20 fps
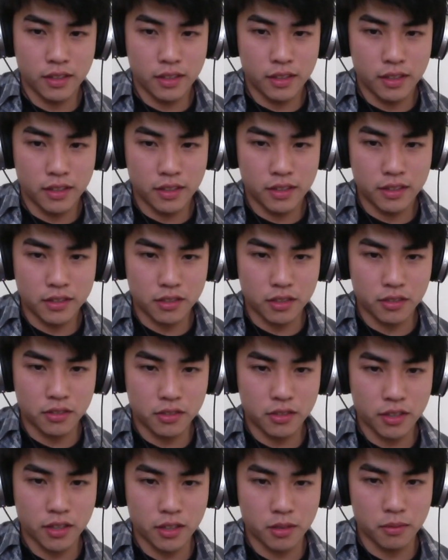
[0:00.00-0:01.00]
So you're
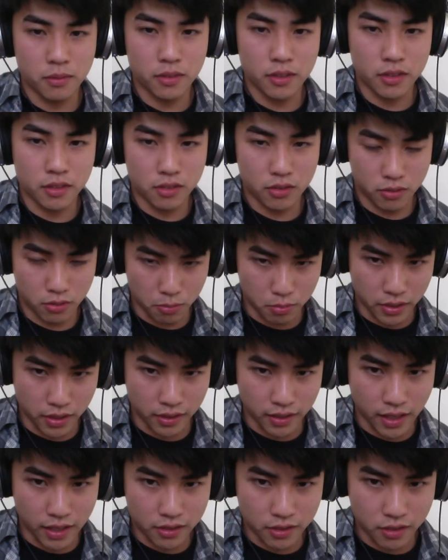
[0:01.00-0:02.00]
saying you're playing
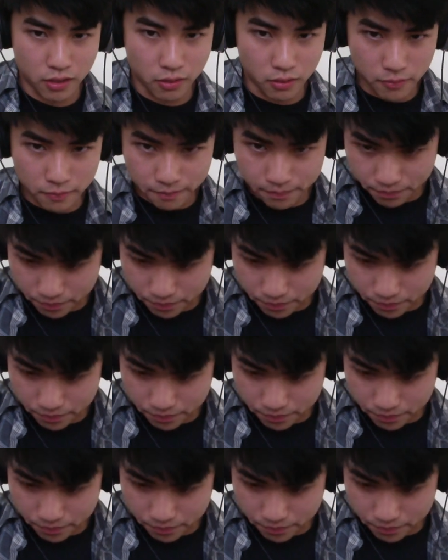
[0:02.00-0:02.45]
that note.